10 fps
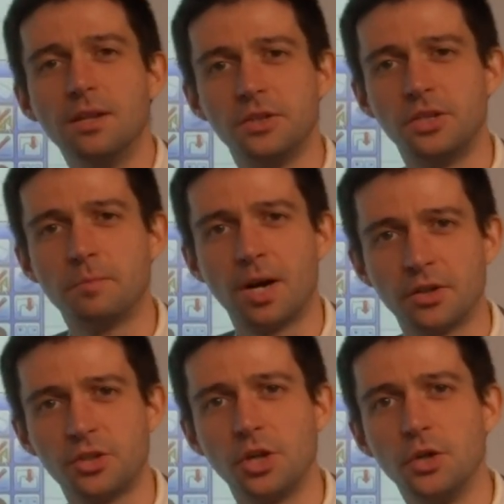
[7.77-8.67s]
This is
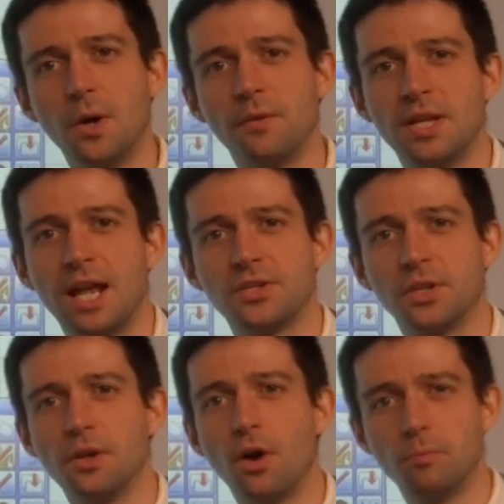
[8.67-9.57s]
part two of the
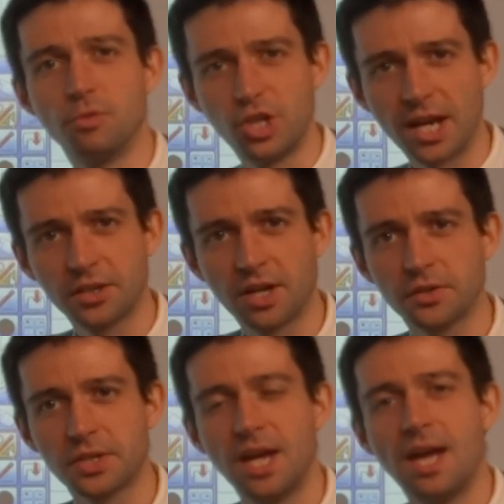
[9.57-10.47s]
lesson on
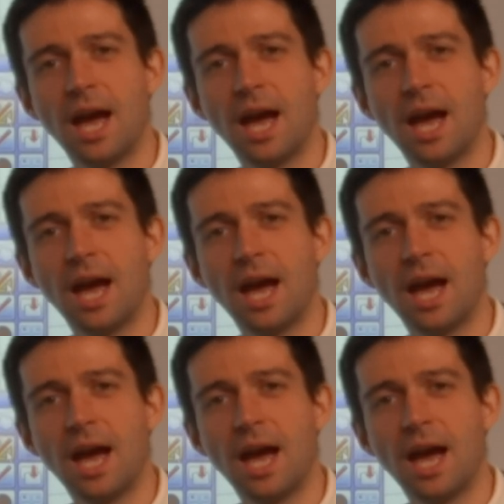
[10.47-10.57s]
projectiles,